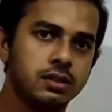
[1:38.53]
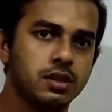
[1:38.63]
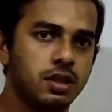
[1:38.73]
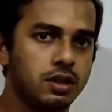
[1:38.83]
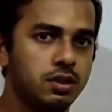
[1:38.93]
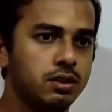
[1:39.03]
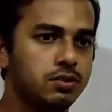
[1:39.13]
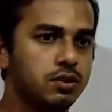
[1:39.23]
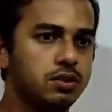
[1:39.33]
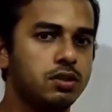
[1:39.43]

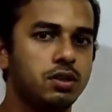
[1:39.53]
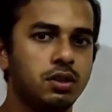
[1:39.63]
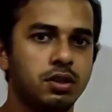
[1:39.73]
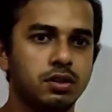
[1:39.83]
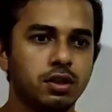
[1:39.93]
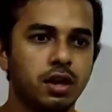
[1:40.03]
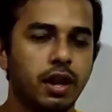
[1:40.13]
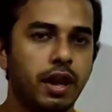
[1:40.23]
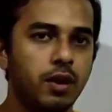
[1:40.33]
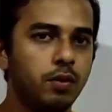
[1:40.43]

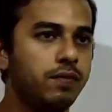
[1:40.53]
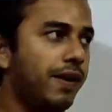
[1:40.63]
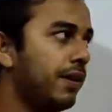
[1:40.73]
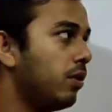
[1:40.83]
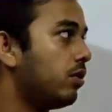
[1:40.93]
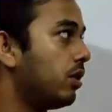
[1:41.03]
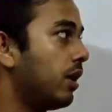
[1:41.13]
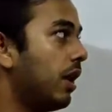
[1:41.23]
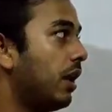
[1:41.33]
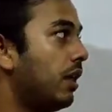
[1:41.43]
And we find out
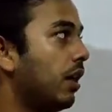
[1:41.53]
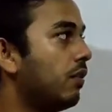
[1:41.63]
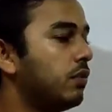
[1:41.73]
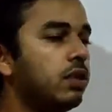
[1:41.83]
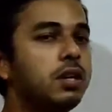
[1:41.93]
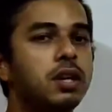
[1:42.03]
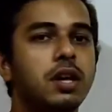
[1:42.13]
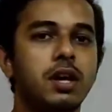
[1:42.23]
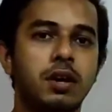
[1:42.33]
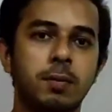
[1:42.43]
the area of the
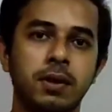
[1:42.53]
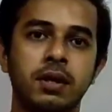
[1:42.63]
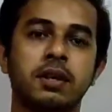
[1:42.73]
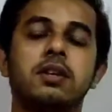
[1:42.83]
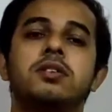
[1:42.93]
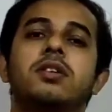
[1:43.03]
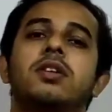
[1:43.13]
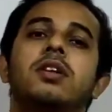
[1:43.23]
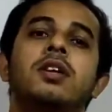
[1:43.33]
remaining region.